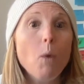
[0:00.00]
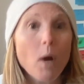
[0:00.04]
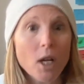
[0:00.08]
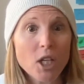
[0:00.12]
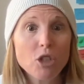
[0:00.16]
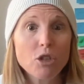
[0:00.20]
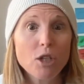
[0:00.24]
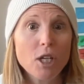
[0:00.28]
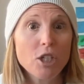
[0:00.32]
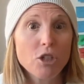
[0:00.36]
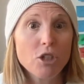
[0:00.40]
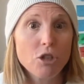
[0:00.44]
What
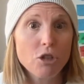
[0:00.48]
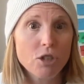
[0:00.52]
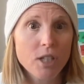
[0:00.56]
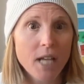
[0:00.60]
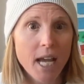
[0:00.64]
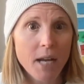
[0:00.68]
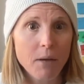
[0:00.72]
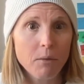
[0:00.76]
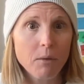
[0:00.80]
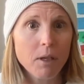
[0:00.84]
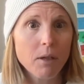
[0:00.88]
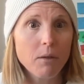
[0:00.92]
stressors
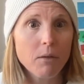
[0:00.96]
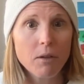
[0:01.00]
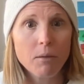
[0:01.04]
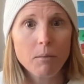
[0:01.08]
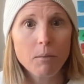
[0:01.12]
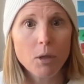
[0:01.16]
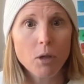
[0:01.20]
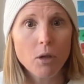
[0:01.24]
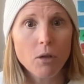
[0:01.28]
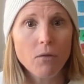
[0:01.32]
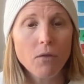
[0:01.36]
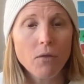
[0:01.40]
can we
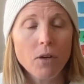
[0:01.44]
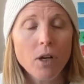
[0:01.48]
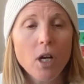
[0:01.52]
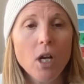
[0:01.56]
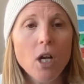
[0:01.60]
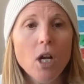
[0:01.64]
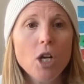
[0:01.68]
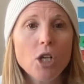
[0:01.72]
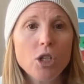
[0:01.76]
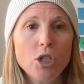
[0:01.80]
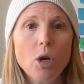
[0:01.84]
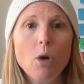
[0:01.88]
remove?
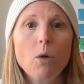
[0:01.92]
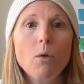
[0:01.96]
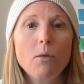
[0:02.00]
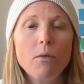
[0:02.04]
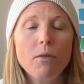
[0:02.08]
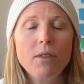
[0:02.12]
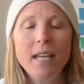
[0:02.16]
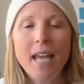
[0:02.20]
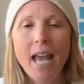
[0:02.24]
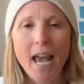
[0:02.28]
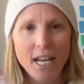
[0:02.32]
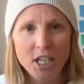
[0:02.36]
So
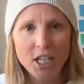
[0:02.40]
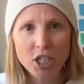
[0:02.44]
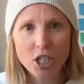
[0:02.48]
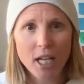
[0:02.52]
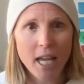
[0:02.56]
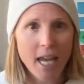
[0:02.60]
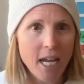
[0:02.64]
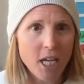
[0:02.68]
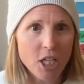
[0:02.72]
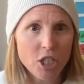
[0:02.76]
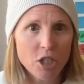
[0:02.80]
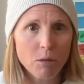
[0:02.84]
the
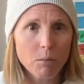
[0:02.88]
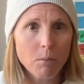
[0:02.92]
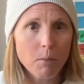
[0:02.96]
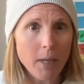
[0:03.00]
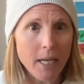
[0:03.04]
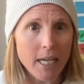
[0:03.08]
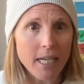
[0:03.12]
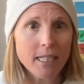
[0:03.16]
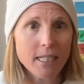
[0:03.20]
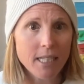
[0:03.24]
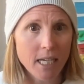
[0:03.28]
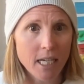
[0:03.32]
education
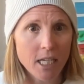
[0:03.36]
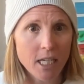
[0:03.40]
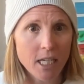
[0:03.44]
piece